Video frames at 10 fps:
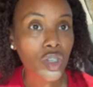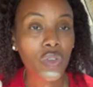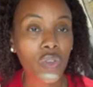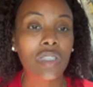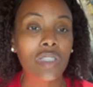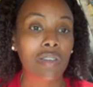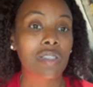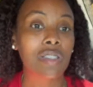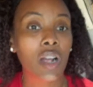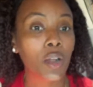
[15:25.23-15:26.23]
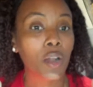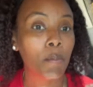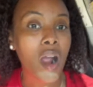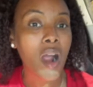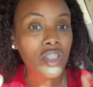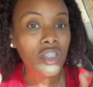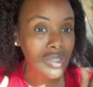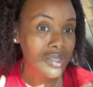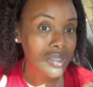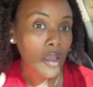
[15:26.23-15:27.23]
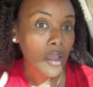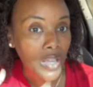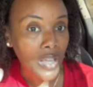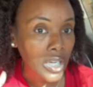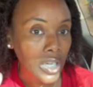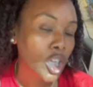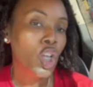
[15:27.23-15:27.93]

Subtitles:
which is going to start on March 7,